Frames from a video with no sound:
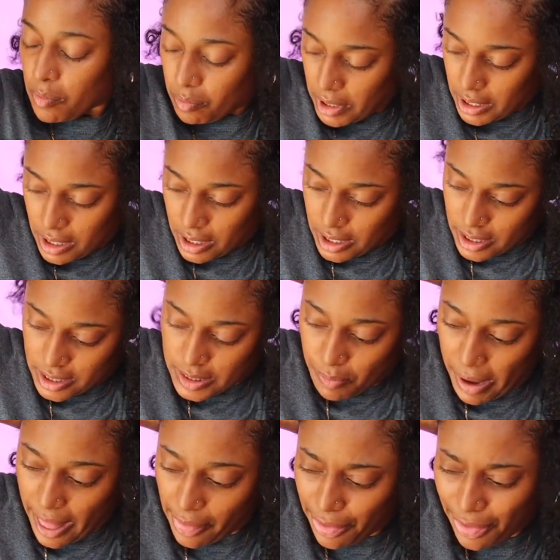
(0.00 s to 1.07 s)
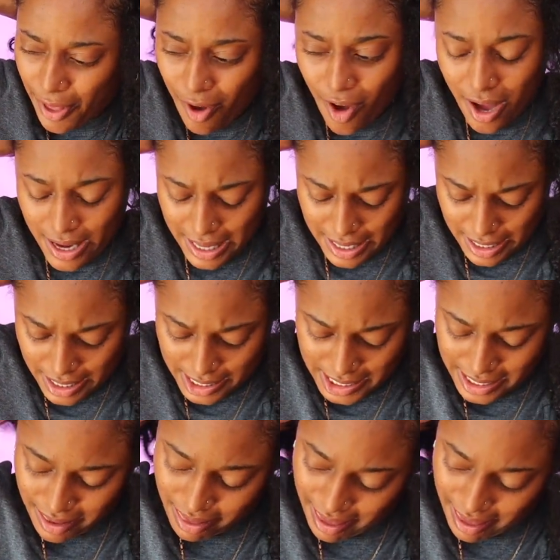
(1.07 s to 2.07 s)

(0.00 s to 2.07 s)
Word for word: because my thought is